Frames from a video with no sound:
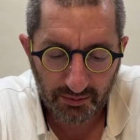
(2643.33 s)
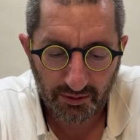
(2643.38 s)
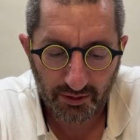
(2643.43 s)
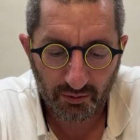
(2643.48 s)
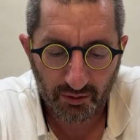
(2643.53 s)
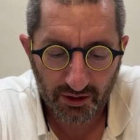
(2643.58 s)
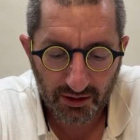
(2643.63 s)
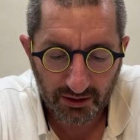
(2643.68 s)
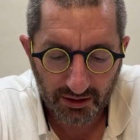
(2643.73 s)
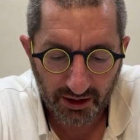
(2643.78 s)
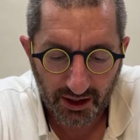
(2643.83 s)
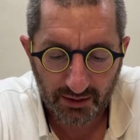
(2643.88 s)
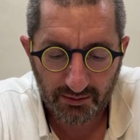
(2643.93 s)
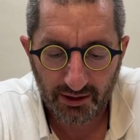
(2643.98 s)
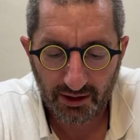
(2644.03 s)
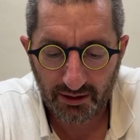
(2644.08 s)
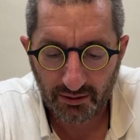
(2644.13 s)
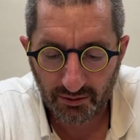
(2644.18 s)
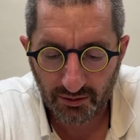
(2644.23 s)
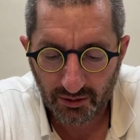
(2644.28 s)
would claim that
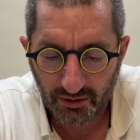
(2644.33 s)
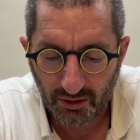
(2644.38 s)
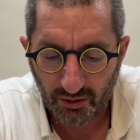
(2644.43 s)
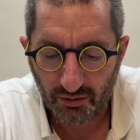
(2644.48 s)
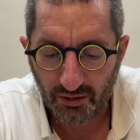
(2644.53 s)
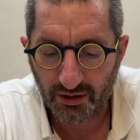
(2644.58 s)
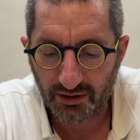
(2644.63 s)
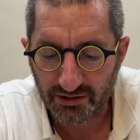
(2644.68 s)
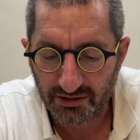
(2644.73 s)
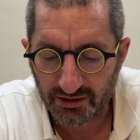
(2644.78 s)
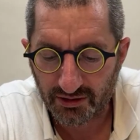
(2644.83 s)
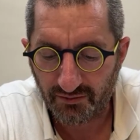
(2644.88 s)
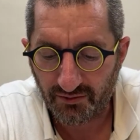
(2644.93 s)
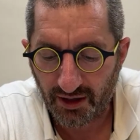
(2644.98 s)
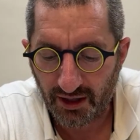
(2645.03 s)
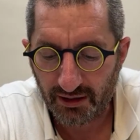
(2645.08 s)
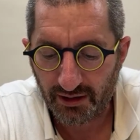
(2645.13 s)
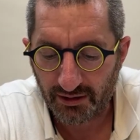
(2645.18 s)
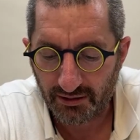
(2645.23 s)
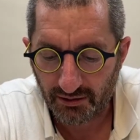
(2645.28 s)
they were coerced to
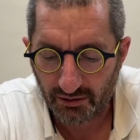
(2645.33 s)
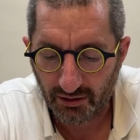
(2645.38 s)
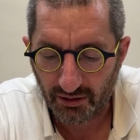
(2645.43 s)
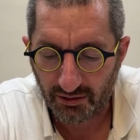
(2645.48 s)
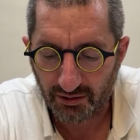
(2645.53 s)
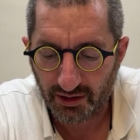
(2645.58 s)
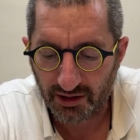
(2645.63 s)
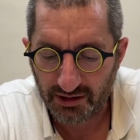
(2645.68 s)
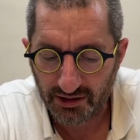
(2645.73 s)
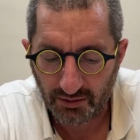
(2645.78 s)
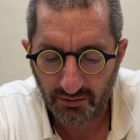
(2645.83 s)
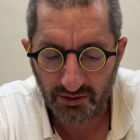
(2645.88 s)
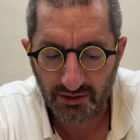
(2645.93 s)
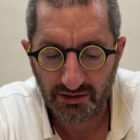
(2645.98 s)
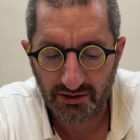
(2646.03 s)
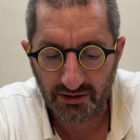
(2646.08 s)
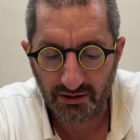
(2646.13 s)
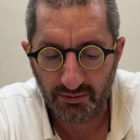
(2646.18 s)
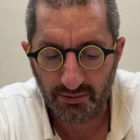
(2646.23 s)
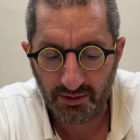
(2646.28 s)
violate their oath, Hashem would
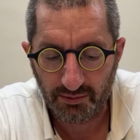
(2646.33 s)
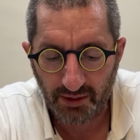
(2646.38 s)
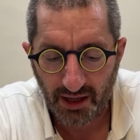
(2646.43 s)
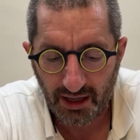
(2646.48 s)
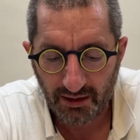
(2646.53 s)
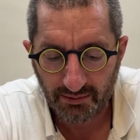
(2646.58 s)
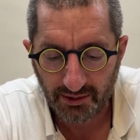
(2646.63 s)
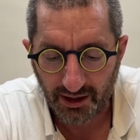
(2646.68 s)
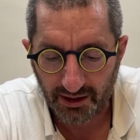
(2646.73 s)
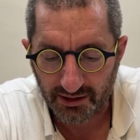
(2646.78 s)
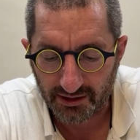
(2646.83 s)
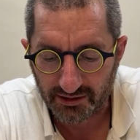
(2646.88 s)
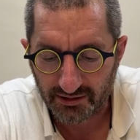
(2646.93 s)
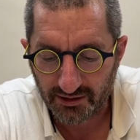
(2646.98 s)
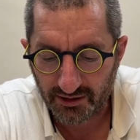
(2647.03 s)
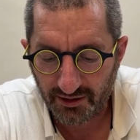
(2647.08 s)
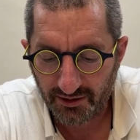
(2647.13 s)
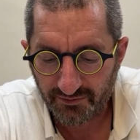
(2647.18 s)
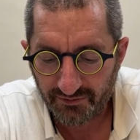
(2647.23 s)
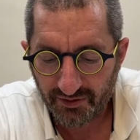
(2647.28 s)
still be bound by his.
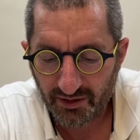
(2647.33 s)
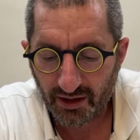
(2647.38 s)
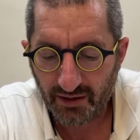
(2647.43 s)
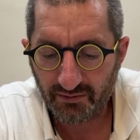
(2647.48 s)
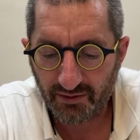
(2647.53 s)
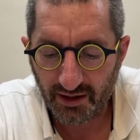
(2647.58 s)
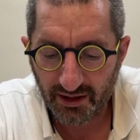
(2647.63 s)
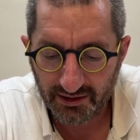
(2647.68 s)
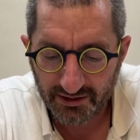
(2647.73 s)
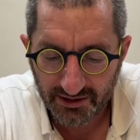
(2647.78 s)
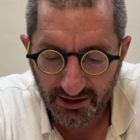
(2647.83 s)
And